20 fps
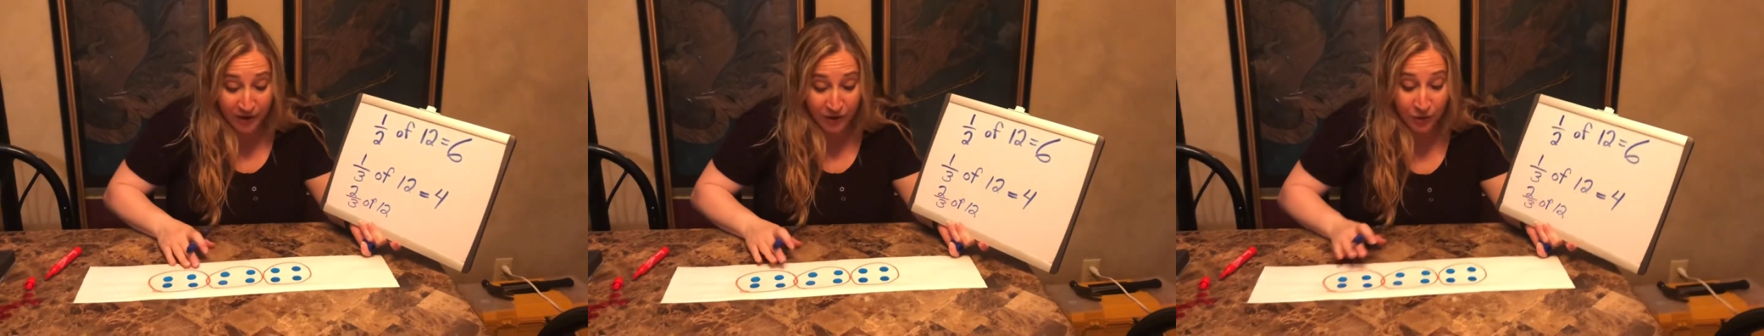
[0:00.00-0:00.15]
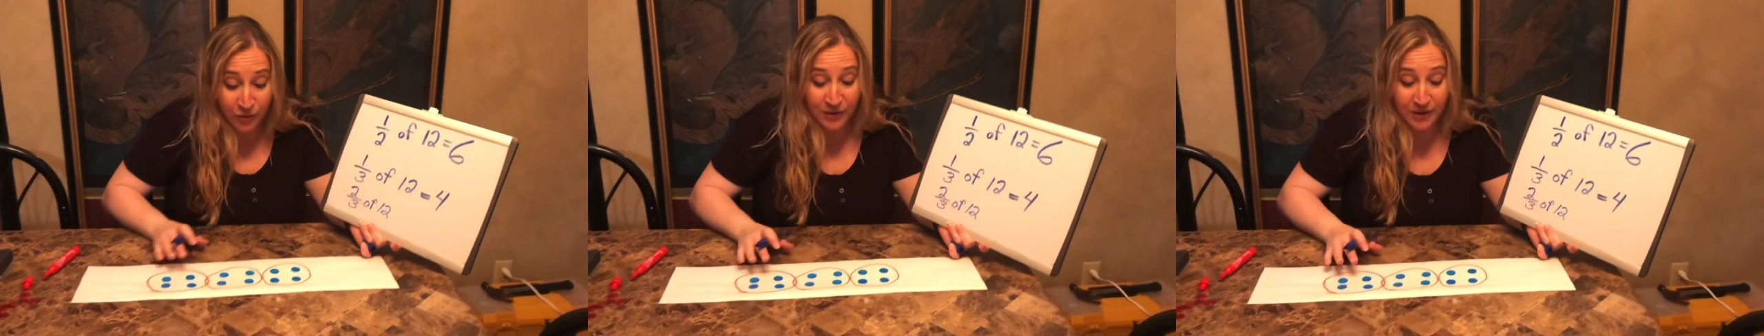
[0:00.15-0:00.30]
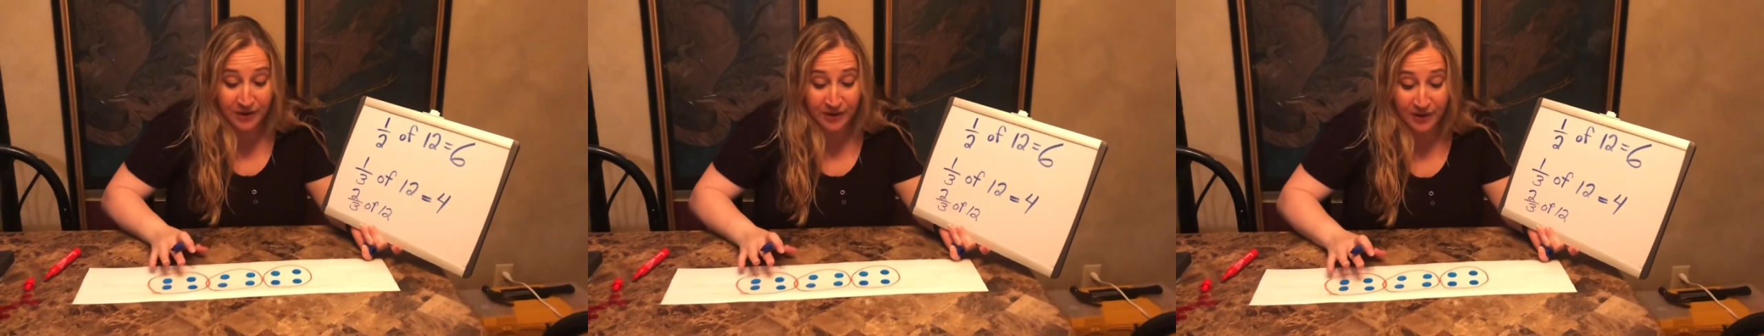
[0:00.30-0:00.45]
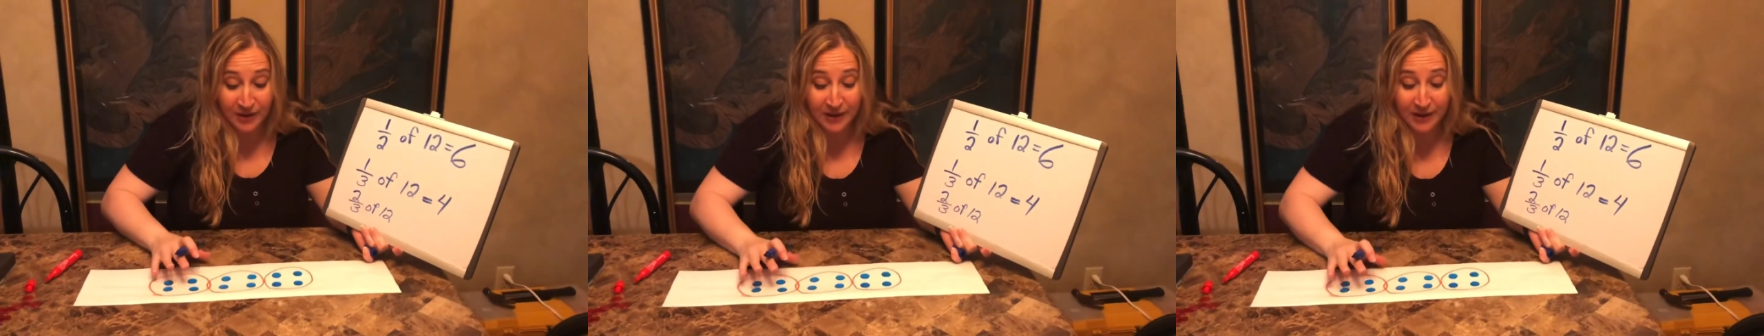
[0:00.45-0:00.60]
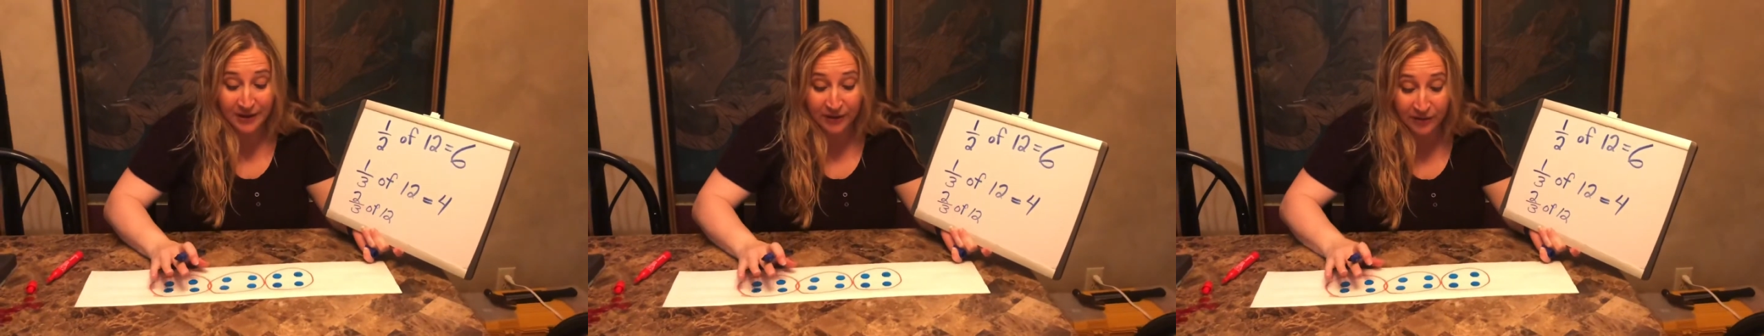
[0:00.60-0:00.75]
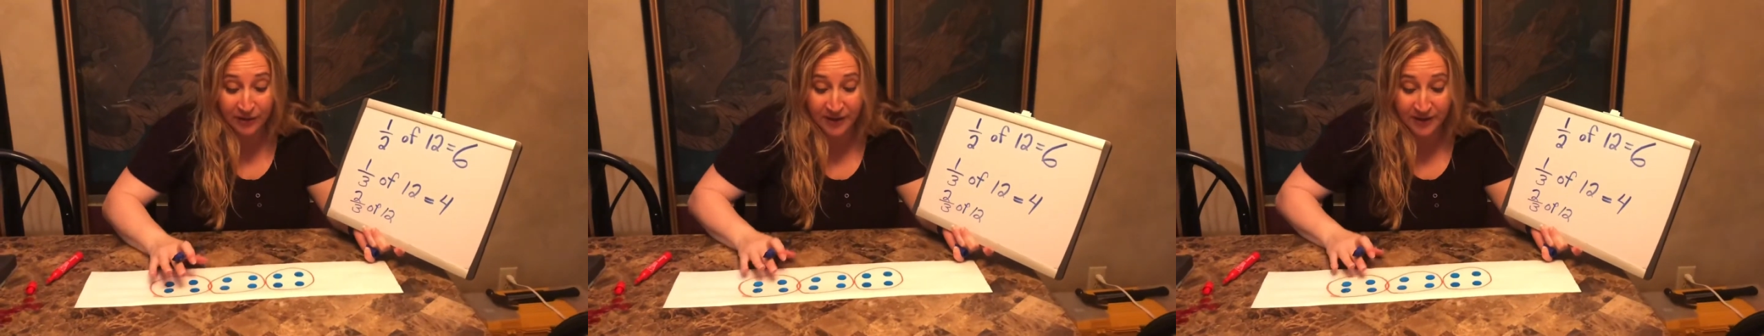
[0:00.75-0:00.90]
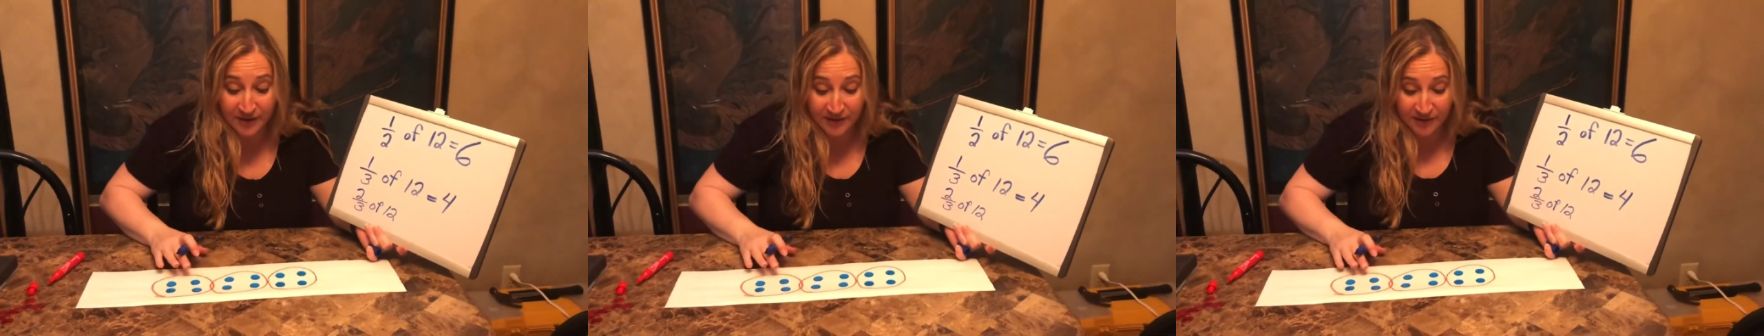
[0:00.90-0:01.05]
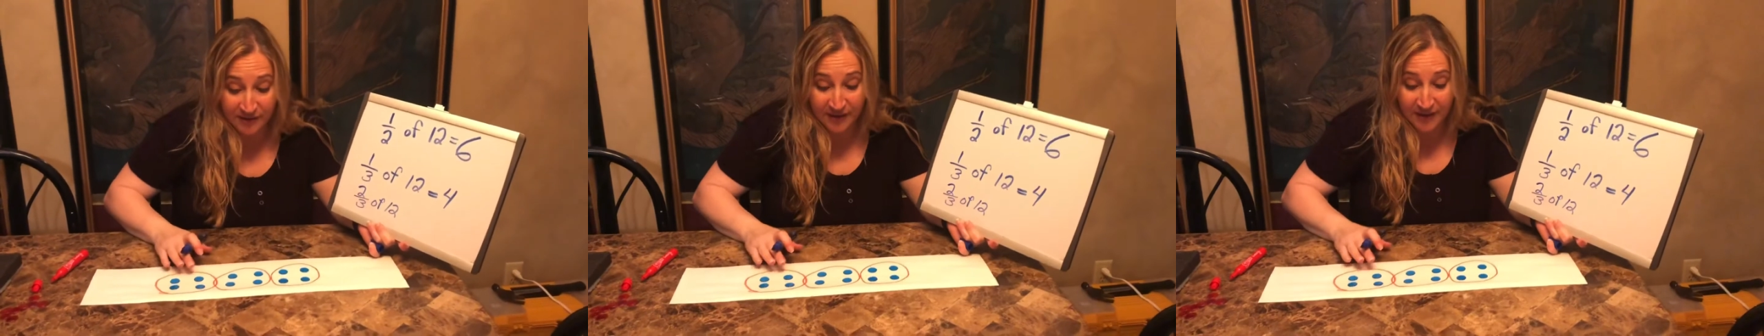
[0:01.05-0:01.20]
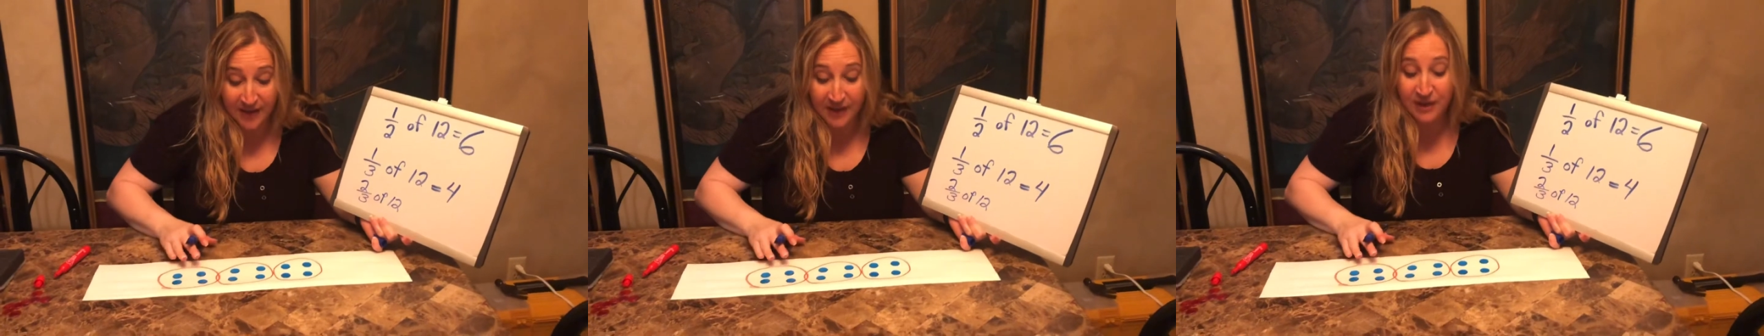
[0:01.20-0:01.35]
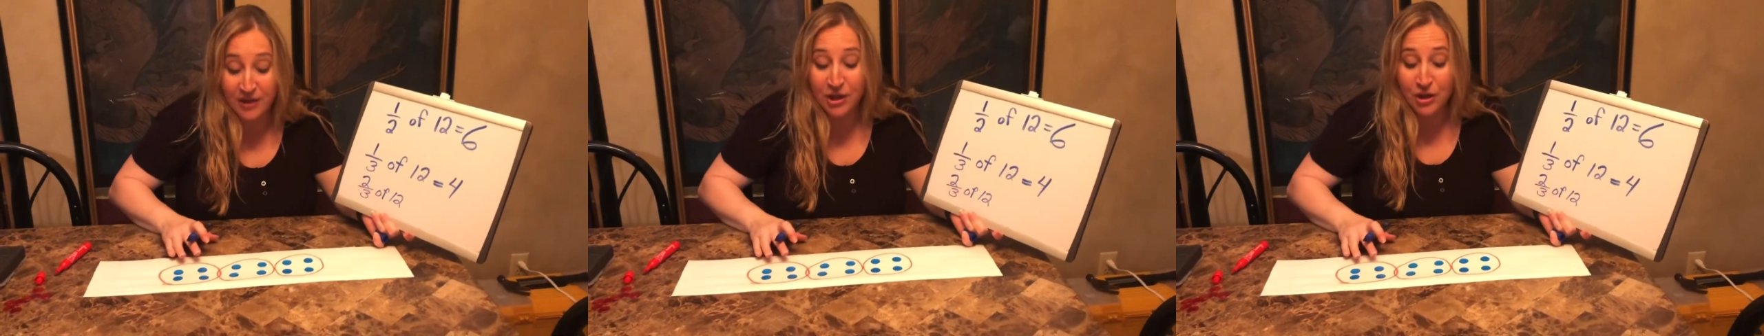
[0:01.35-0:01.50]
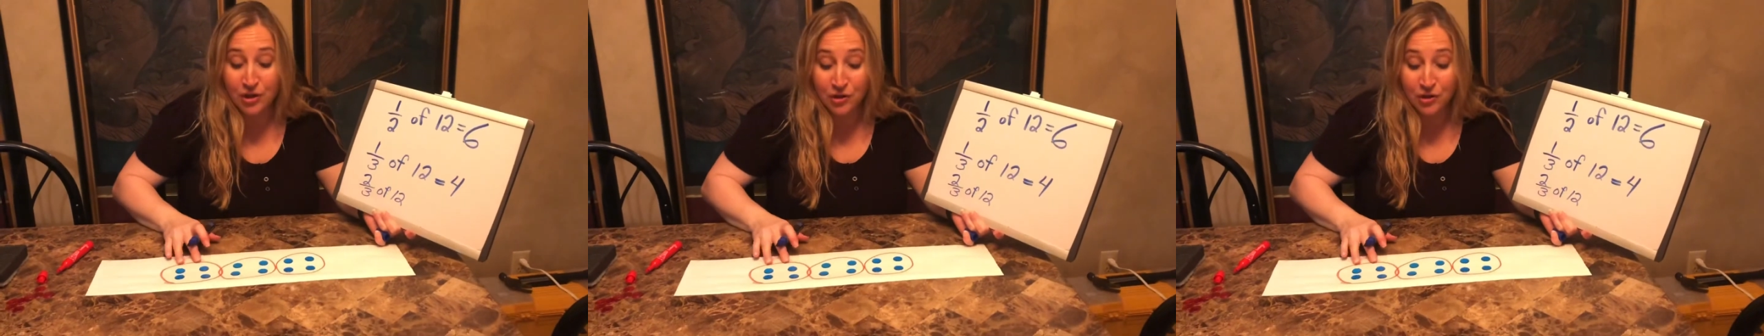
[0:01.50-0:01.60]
you can clearly see